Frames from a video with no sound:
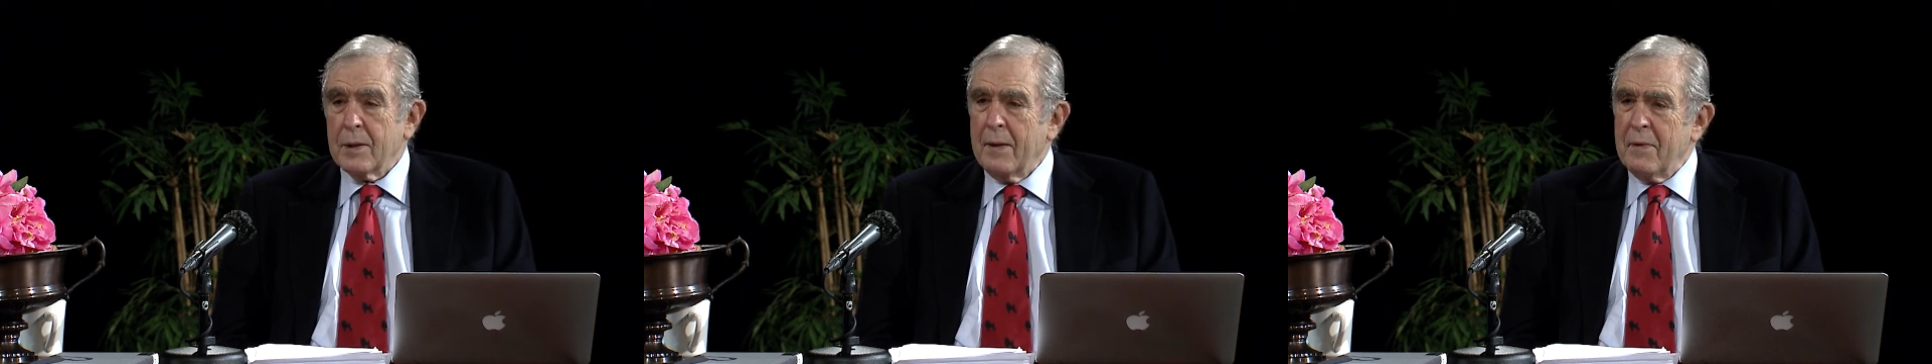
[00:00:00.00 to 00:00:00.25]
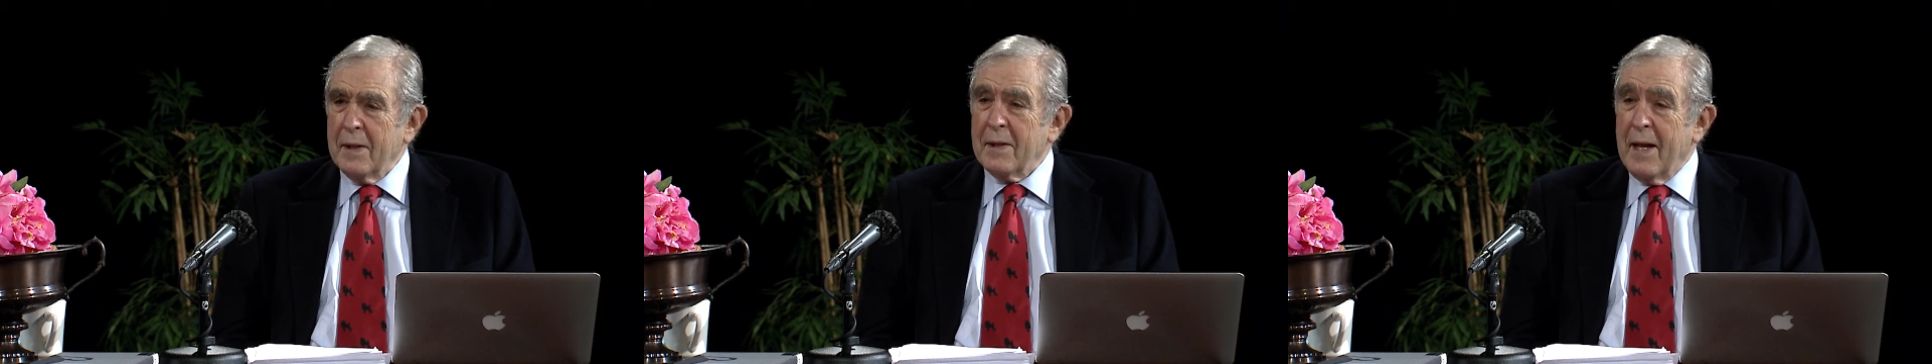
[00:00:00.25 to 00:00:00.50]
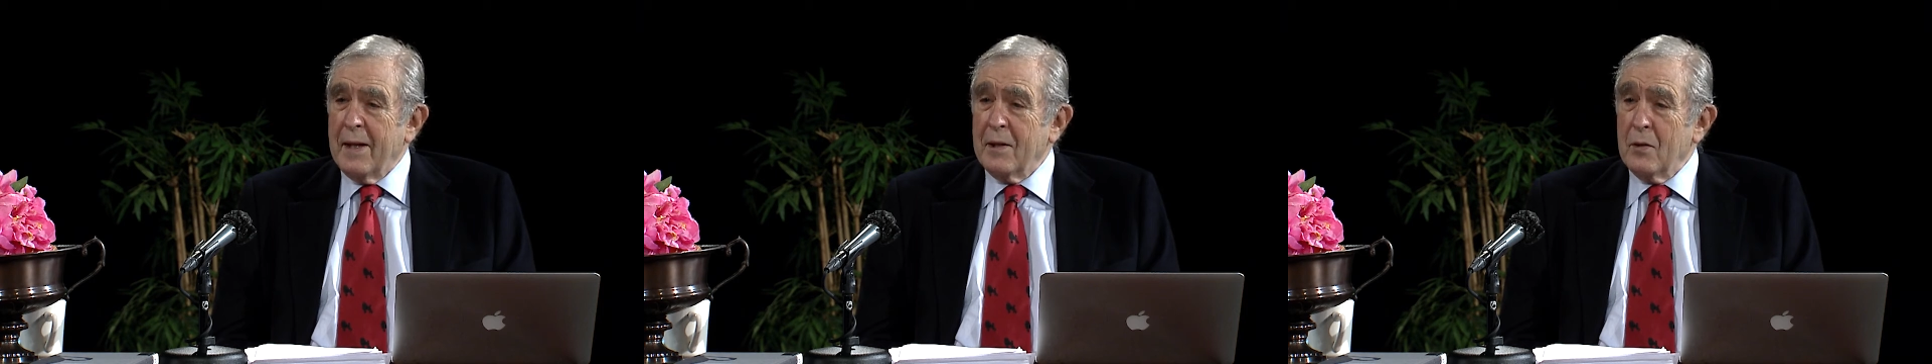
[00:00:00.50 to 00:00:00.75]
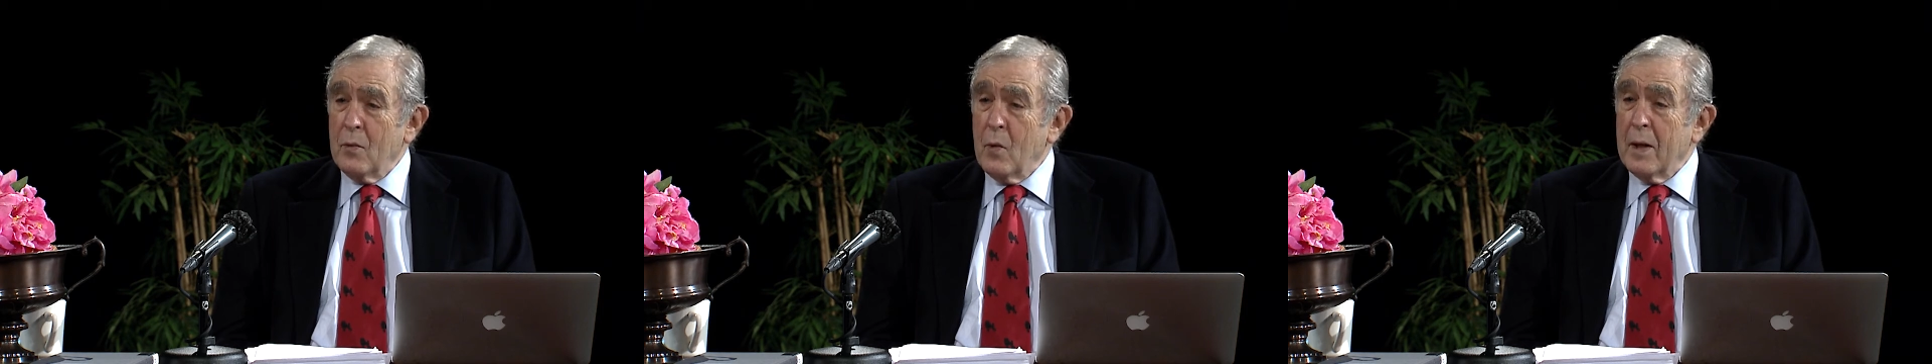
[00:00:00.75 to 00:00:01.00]
I think they had
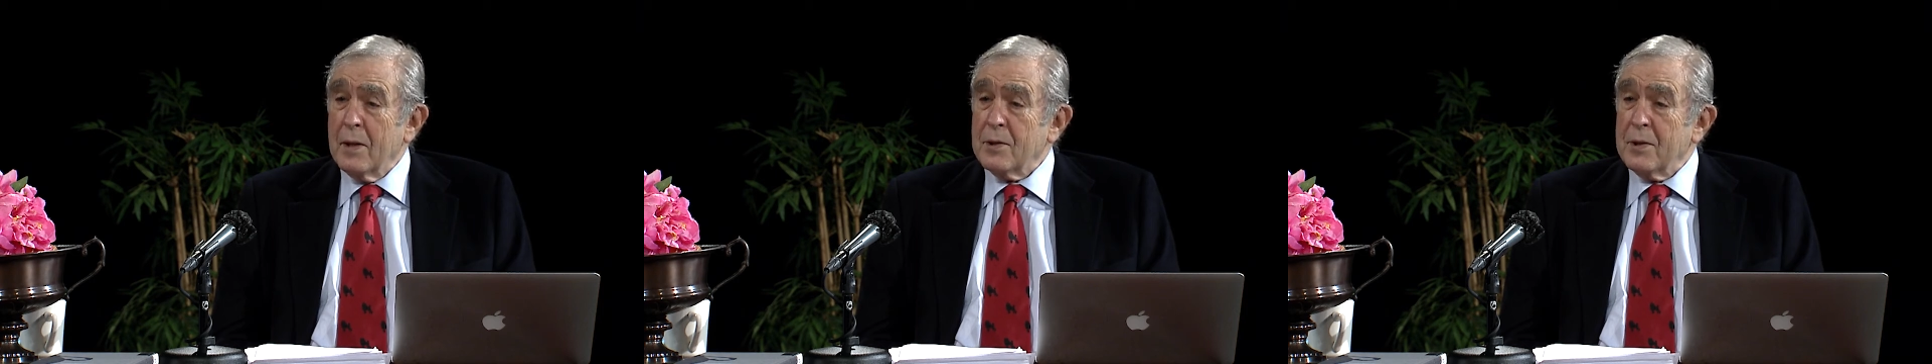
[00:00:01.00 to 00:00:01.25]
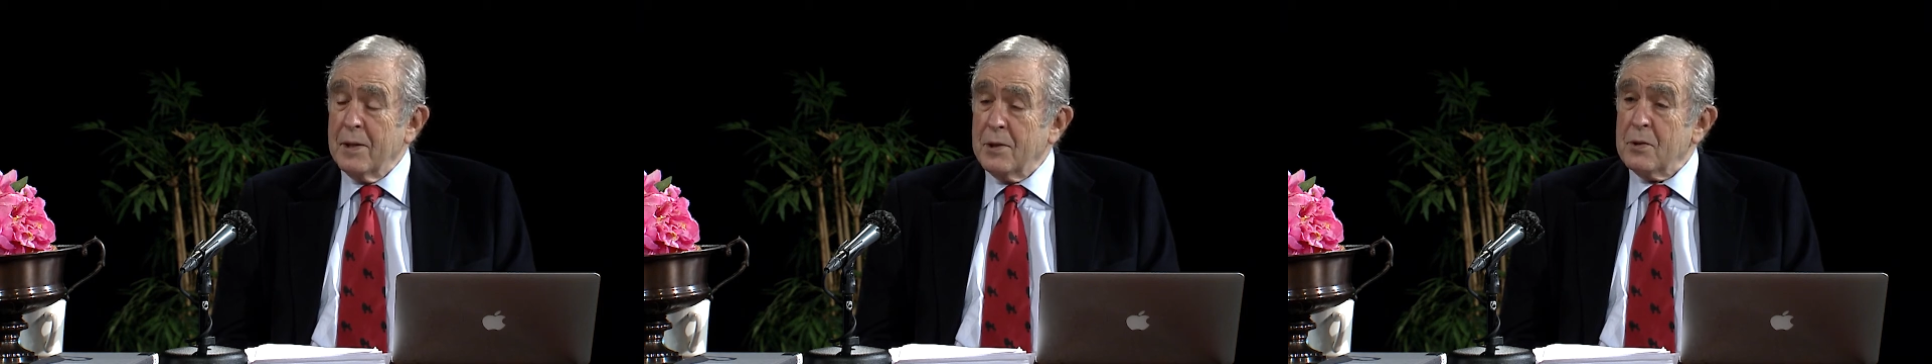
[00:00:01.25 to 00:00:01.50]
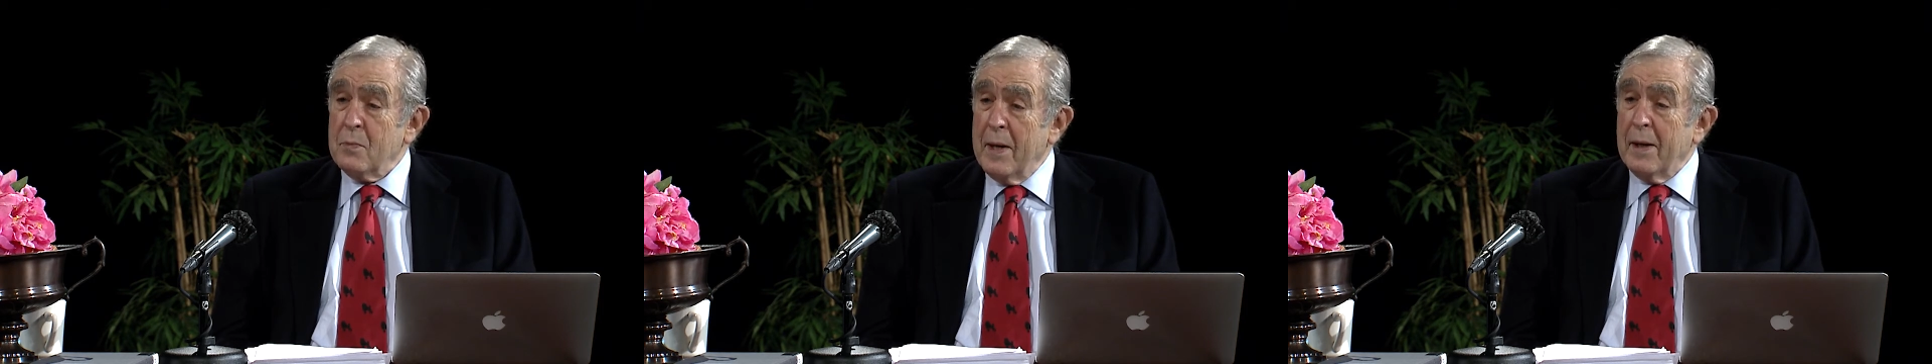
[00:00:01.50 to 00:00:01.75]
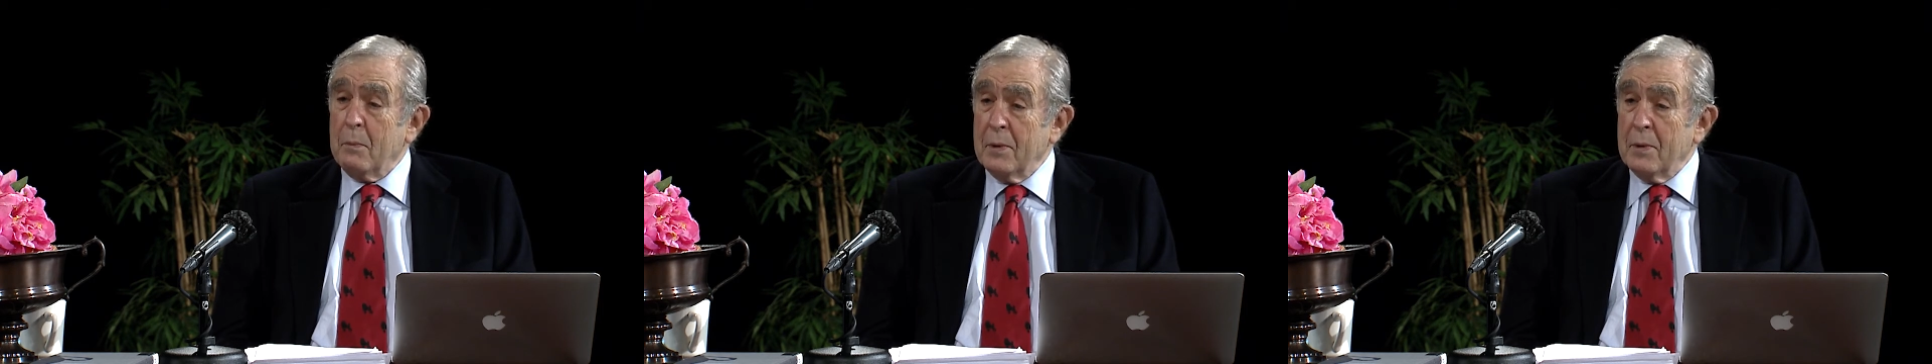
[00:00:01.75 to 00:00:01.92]
the awareness, they just made a